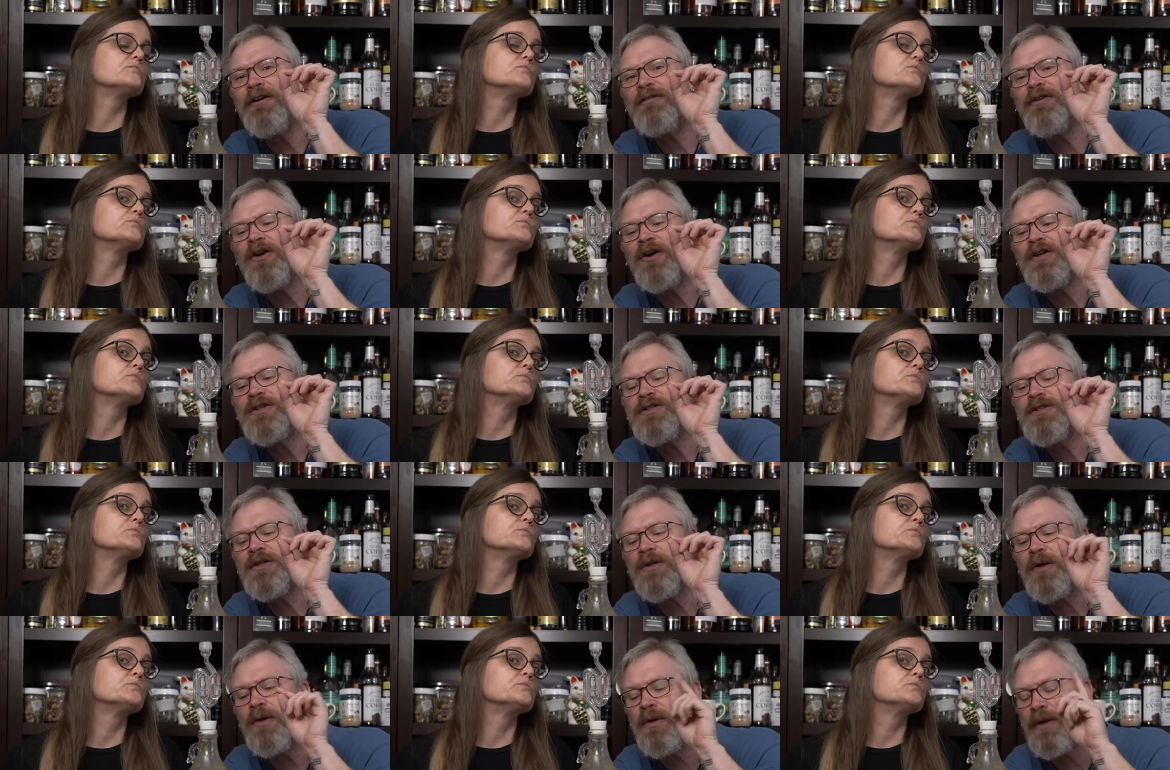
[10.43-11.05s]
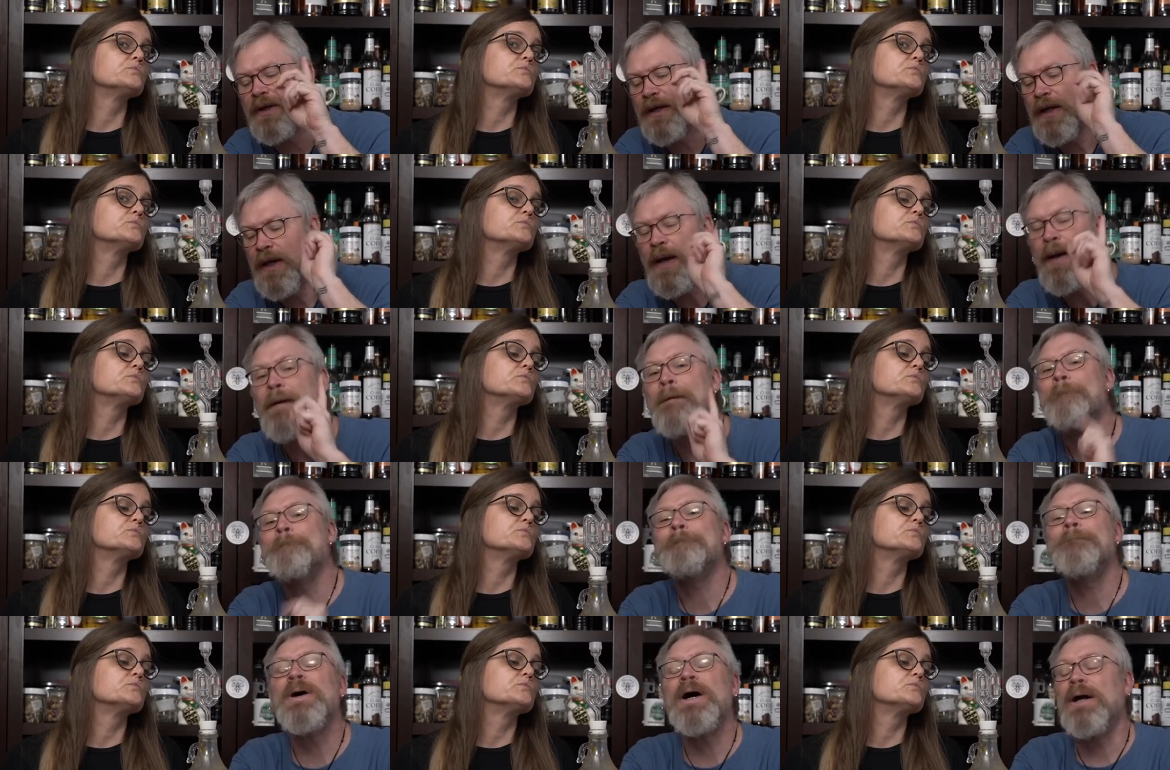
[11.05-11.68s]
Speaker 1: very slowly.
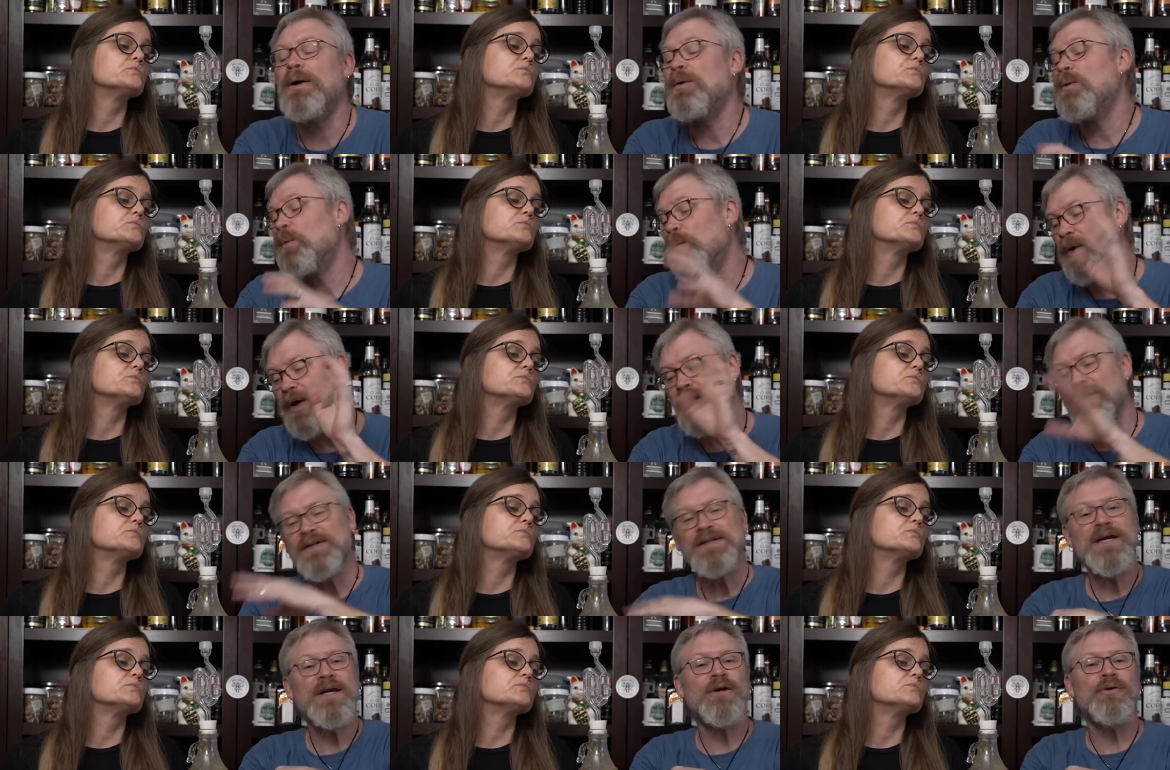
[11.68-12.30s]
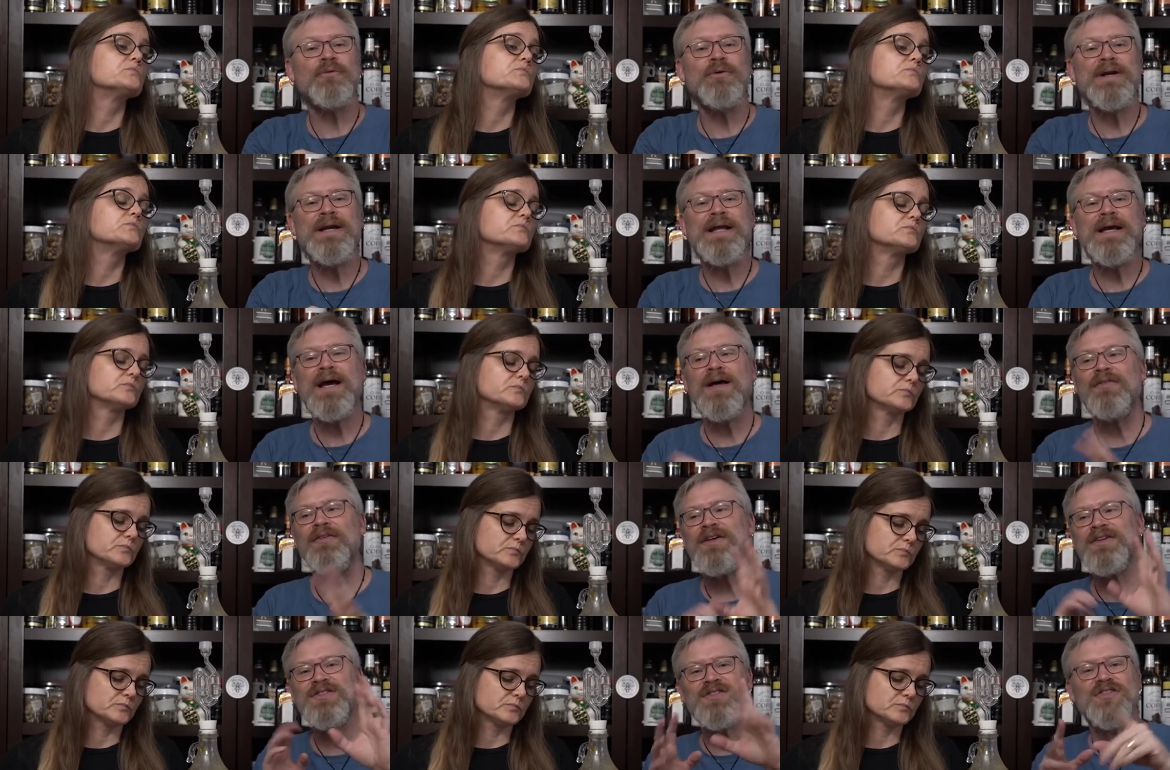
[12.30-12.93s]
But we're going to take a reading
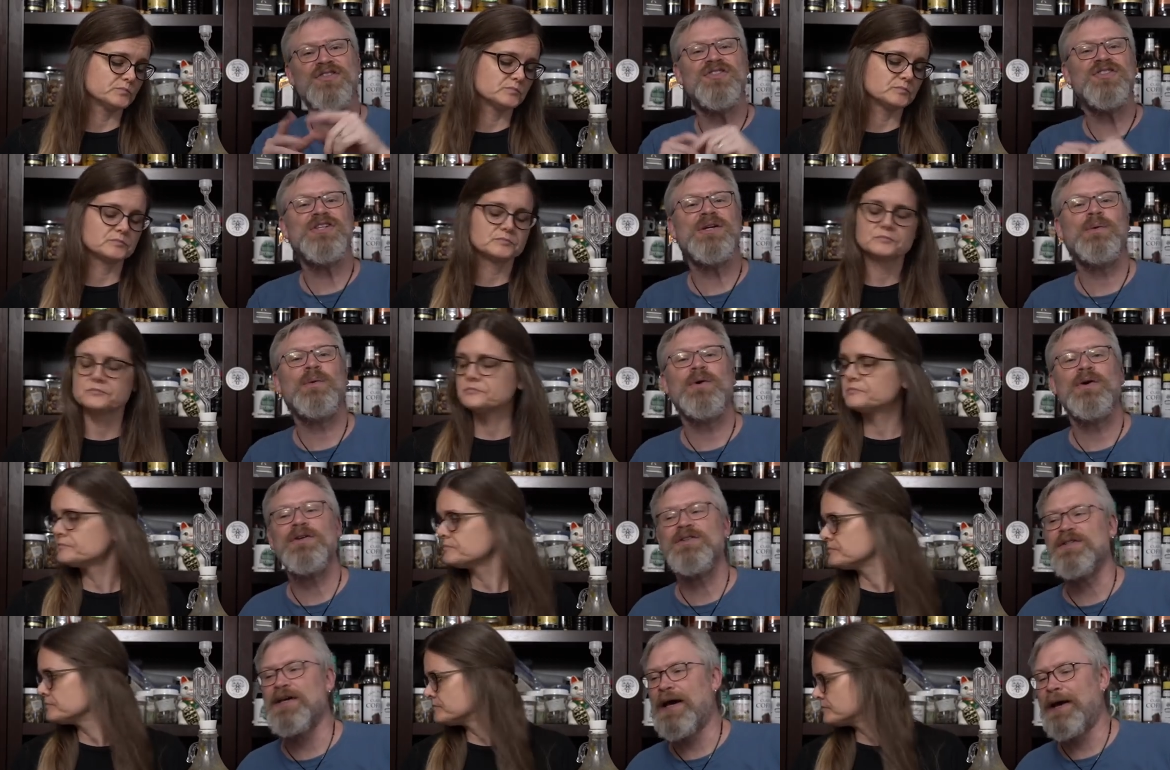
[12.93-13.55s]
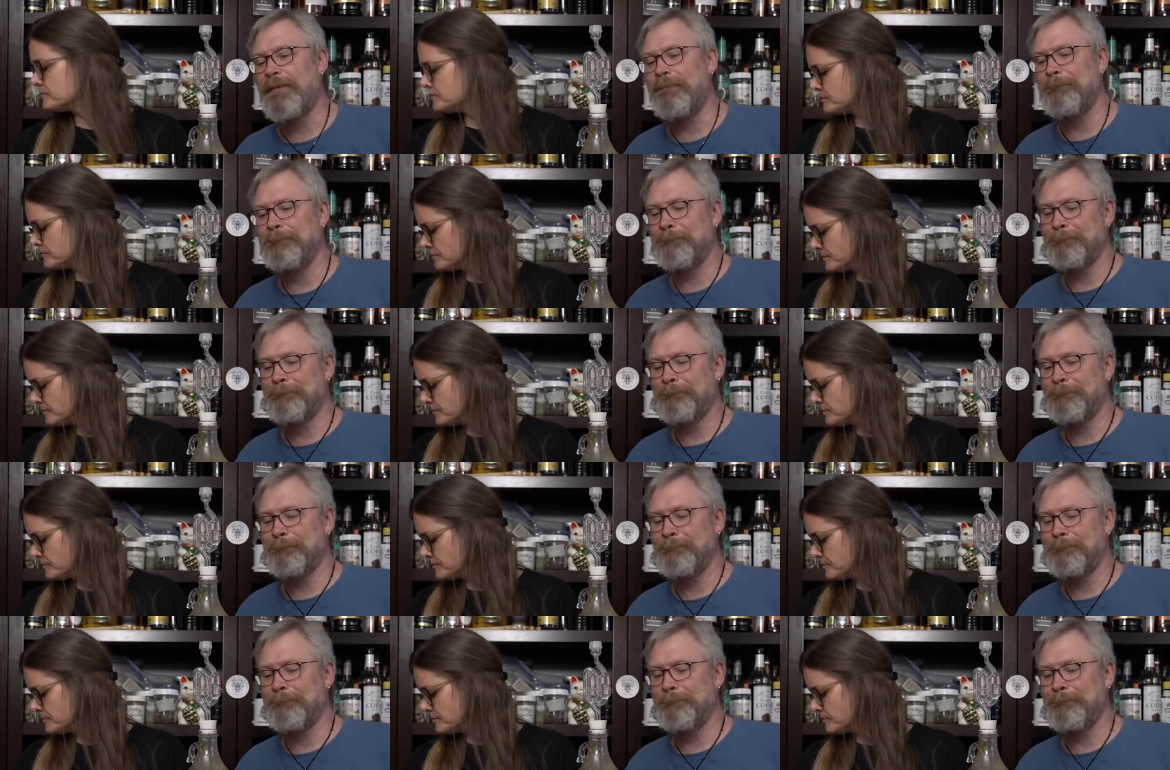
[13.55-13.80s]
on this and see where it's at.